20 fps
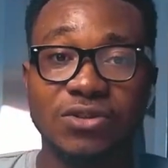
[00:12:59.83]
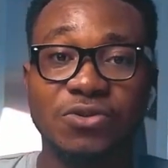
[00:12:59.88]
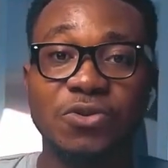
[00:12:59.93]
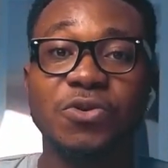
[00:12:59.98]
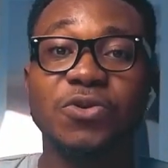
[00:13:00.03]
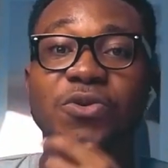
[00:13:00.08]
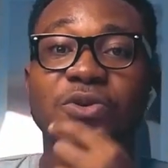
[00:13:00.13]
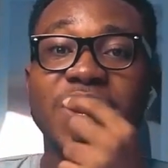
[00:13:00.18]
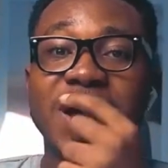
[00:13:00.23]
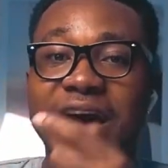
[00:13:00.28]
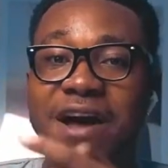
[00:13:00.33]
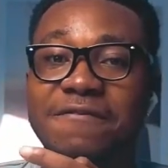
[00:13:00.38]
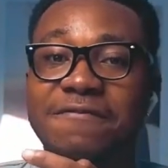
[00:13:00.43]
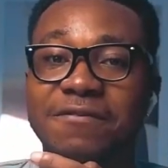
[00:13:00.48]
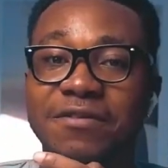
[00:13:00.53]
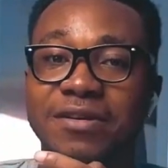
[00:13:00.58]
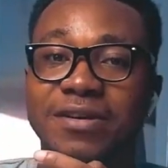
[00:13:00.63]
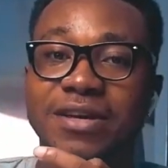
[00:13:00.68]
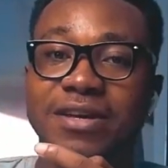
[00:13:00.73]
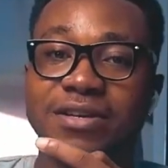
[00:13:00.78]
So you
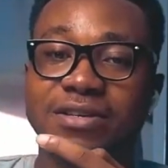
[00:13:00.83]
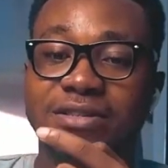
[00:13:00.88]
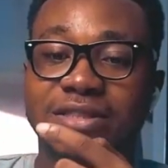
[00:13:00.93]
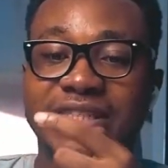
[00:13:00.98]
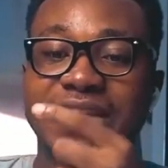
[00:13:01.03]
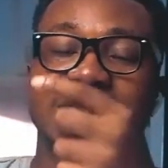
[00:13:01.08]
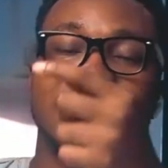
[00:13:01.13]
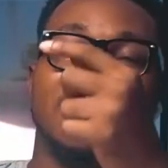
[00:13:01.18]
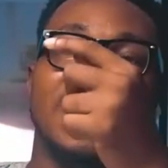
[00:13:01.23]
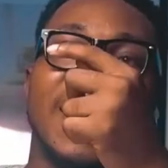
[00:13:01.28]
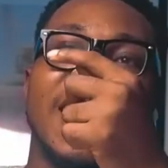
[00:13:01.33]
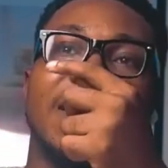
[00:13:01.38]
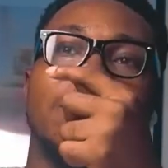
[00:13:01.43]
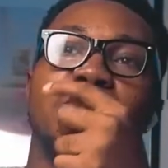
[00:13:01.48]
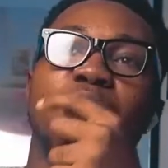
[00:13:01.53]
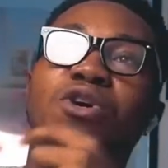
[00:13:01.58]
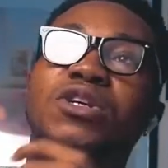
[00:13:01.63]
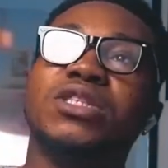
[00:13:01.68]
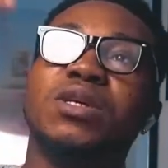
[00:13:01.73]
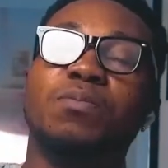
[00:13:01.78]
have like
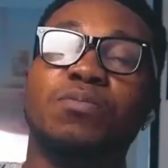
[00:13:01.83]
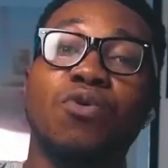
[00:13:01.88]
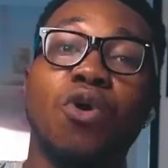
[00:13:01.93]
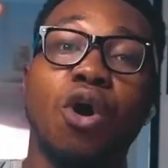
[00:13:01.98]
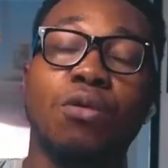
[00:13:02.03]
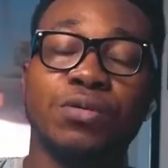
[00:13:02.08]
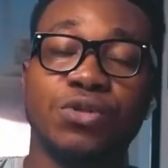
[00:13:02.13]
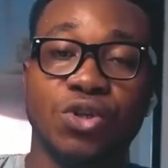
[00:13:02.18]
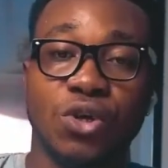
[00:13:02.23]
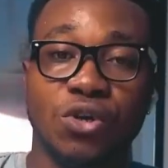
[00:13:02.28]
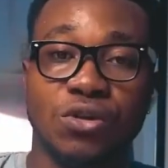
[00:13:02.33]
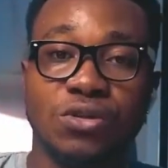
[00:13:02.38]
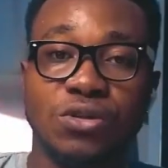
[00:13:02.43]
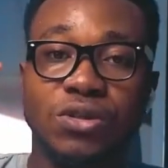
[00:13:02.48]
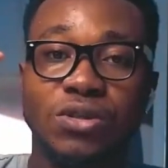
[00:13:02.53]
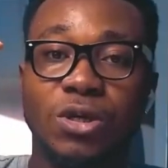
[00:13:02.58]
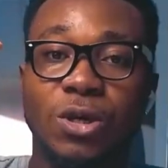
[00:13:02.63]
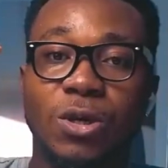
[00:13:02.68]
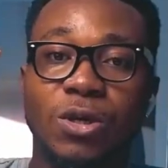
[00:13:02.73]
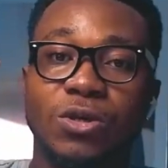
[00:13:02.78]
multiple
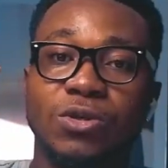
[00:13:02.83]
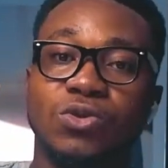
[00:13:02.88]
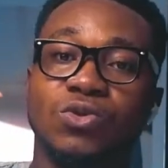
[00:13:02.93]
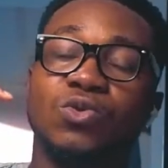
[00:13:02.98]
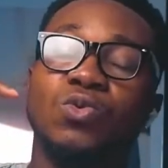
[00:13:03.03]
options to